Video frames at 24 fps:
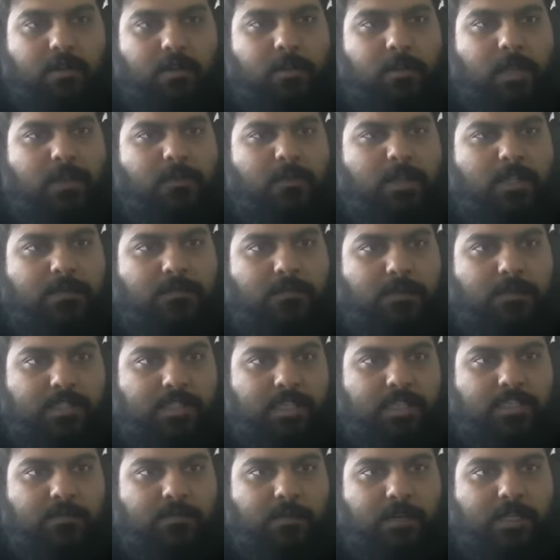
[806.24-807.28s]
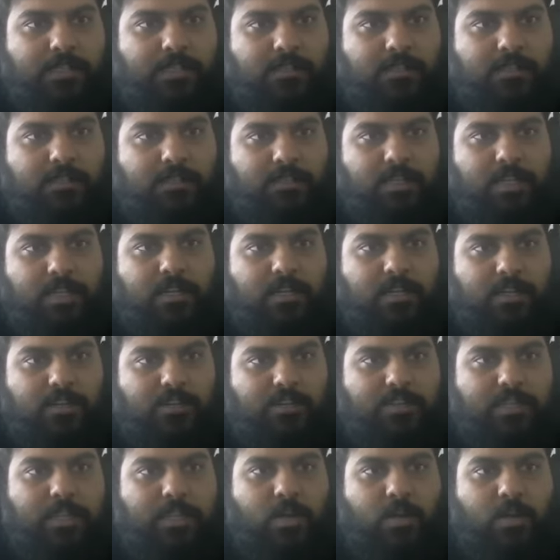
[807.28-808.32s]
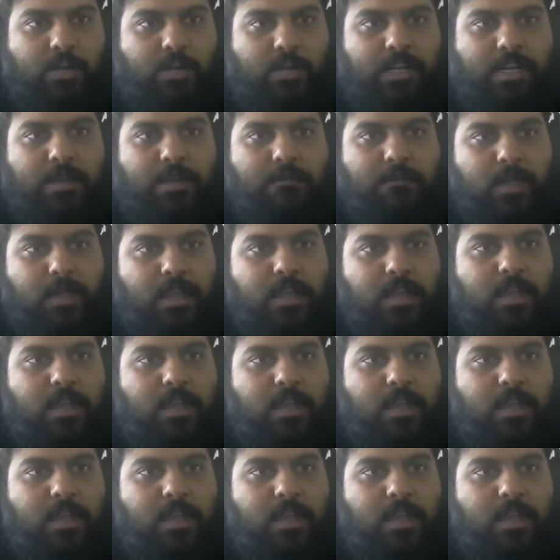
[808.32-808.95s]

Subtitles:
payments for 6 months continuously on time,